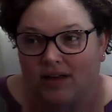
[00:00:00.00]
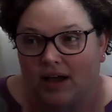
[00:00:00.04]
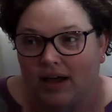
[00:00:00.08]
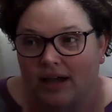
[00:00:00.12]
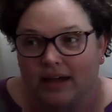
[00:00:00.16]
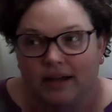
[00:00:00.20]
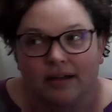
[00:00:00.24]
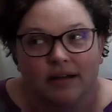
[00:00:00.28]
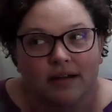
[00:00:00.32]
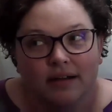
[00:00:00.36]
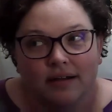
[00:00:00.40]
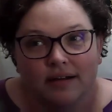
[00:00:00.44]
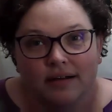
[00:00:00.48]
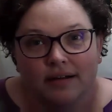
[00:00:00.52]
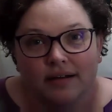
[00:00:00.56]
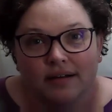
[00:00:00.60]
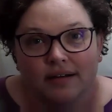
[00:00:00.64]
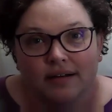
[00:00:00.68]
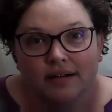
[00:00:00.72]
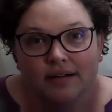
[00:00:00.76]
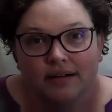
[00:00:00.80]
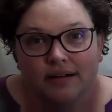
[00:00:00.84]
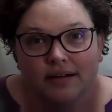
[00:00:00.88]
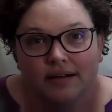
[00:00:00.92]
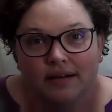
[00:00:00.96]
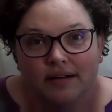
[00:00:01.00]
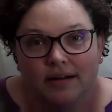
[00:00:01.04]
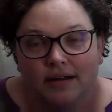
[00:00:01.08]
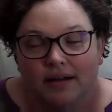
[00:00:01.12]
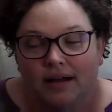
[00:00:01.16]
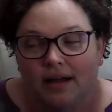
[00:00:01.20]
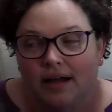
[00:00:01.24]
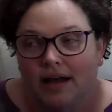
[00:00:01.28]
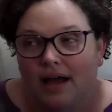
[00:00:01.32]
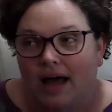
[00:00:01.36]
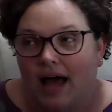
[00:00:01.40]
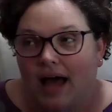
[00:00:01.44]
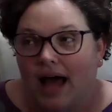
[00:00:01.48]
Like,
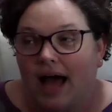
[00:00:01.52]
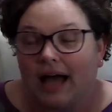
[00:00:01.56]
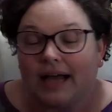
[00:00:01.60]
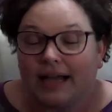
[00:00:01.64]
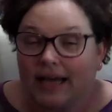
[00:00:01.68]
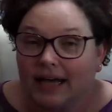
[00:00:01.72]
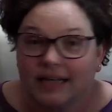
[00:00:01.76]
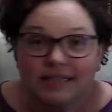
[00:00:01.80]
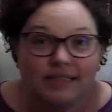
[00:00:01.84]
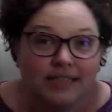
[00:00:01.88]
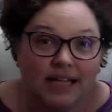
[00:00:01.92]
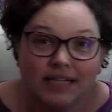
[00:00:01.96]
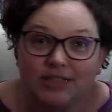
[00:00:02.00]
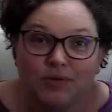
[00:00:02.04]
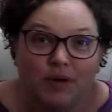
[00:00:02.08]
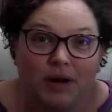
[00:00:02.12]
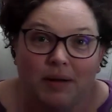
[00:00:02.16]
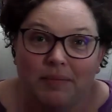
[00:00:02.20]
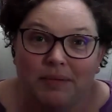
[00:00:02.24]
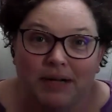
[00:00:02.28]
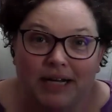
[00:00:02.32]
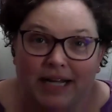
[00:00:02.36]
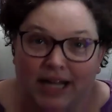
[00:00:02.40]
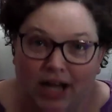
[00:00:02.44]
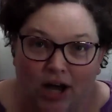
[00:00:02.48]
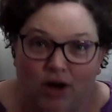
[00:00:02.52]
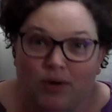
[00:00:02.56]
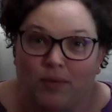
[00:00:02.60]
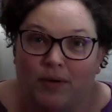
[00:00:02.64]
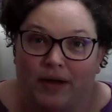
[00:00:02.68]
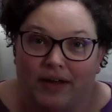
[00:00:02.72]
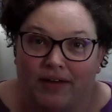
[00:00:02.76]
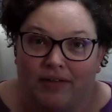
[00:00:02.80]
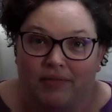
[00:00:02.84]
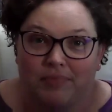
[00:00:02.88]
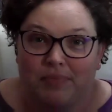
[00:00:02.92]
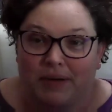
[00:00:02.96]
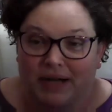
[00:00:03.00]
I guess that's what I'm going to go
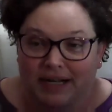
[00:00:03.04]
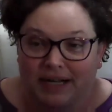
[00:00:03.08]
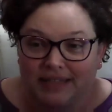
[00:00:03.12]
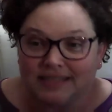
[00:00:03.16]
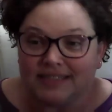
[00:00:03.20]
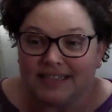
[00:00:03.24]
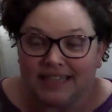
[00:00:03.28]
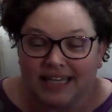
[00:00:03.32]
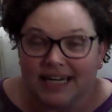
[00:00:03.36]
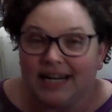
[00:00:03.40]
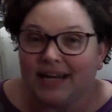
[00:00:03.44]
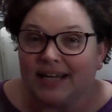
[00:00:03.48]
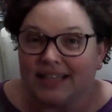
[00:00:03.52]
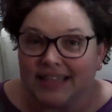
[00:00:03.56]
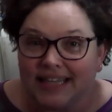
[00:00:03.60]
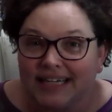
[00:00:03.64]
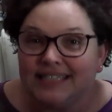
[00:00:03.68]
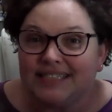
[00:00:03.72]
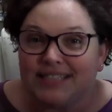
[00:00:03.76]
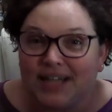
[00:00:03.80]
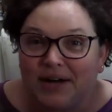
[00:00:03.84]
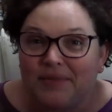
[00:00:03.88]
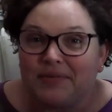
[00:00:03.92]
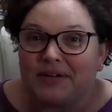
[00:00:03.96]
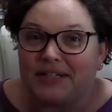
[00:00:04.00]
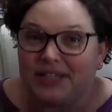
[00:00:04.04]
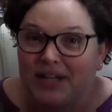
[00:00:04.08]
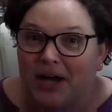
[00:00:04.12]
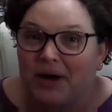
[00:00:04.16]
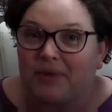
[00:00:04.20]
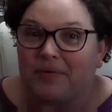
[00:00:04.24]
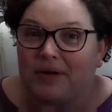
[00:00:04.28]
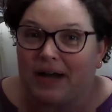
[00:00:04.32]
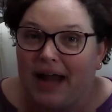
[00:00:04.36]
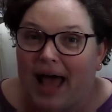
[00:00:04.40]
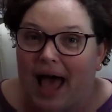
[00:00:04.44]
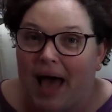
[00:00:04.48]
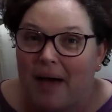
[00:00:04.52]
with, because then at least I would
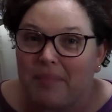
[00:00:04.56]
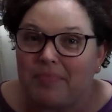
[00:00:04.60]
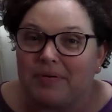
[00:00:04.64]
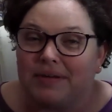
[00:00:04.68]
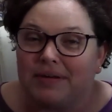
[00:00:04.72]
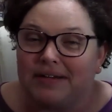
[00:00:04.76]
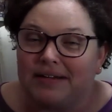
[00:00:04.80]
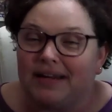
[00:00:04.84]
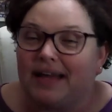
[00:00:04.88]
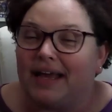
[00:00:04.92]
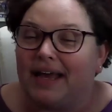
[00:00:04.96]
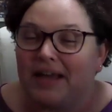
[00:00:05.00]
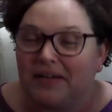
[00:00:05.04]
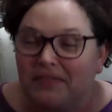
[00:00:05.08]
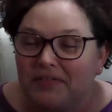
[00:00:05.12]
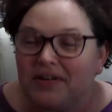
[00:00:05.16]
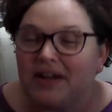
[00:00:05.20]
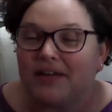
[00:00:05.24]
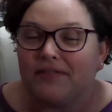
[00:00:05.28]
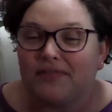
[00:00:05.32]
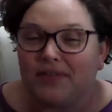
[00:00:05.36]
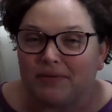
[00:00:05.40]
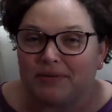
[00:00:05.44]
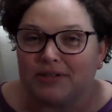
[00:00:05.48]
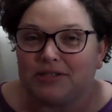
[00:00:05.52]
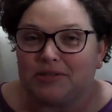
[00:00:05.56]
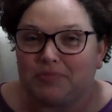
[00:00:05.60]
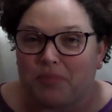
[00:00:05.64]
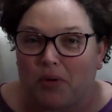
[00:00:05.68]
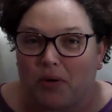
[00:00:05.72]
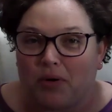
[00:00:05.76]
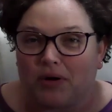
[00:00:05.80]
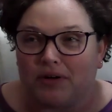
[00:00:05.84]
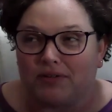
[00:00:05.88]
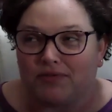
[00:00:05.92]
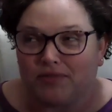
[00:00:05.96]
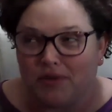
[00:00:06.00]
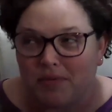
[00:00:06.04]
know what happened, even if it was
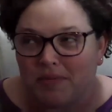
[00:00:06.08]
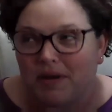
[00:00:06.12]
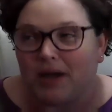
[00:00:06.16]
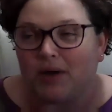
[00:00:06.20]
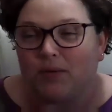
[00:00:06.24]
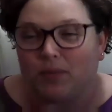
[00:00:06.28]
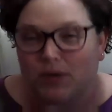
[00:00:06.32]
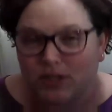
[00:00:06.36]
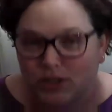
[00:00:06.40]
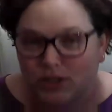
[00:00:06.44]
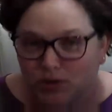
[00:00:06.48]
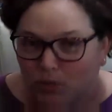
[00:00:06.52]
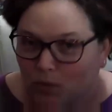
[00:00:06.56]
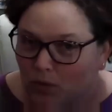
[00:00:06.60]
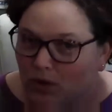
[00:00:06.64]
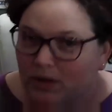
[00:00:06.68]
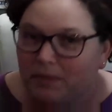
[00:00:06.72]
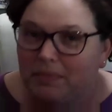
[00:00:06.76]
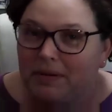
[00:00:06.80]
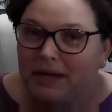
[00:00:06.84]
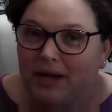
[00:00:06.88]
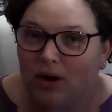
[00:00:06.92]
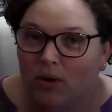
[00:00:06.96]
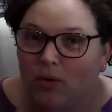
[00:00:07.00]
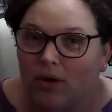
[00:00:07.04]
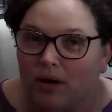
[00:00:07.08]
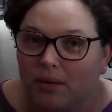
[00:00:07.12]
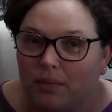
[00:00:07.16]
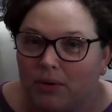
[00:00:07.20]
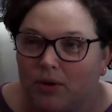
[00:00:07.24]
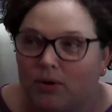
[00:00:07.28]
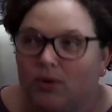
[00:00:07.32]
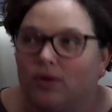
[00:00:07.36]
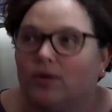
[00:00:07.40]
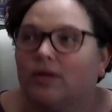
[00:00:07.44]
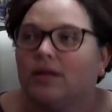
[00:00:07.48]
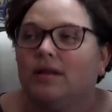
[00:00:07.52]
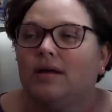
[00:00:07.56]
spoiled for me, which would be
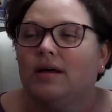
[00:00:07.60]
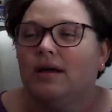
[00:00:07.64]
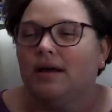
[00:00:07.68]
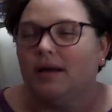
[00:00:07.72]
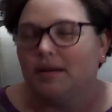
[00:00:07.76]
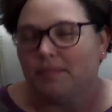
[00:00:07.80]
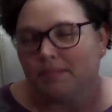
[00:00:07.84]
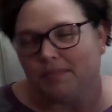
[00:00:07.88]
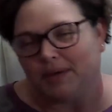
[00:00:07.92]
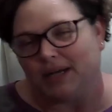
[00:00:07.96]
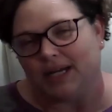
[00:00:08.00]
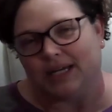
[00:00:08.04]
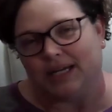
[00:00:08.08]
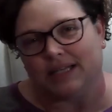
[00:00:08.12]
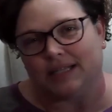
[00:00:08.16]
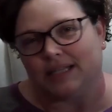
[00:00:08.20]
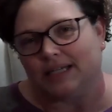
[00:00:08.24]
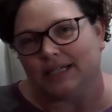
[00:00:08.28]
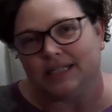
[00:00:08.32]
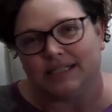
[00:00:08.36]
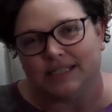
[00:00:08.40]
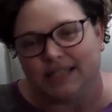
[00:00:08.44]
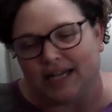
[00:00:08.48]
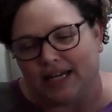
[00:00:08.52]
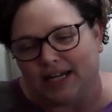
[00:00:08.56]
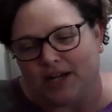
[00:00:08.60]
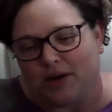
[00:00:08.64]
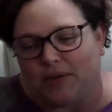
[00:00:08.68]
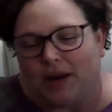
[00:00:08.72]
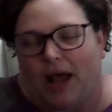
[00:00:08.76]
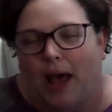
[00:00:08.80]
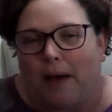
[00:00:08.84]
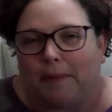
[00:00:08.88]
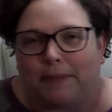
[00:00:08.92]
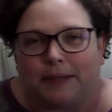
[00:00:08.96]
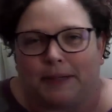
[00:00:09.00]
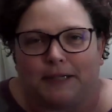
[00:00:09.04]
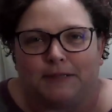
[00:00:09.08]
horrible, but at least I know
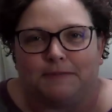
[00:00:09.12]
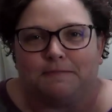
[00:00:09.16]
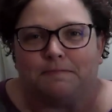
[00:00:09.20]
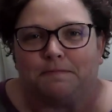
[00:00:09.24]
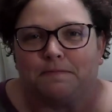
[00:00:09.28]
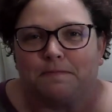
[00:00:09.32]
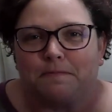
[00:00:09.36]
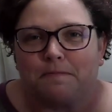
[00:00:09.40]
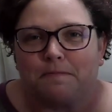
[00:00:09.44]
what happened.